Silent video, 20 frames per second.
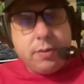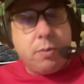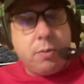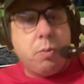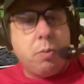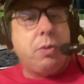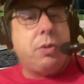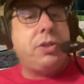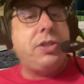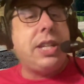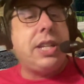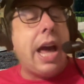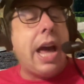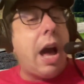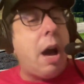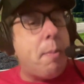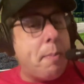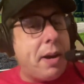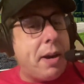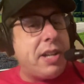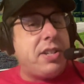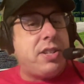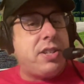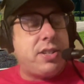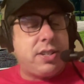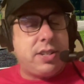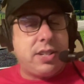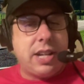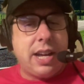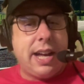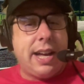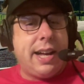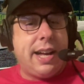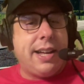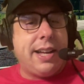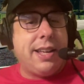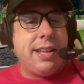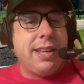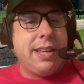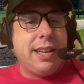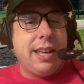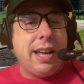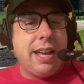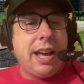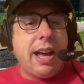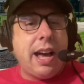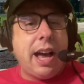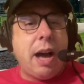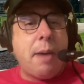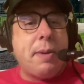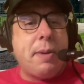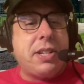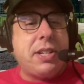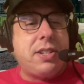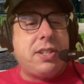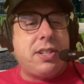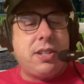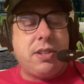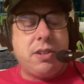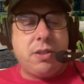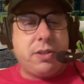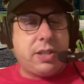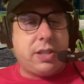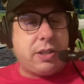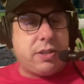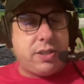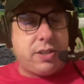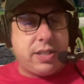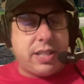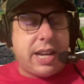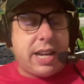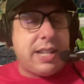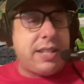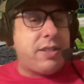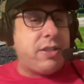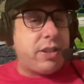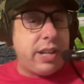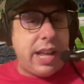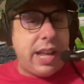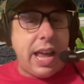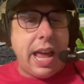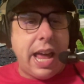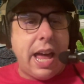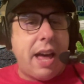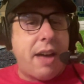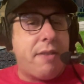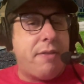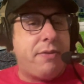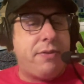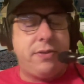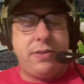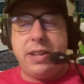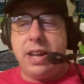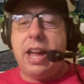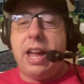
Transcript: We'll see how much those other sites are going to have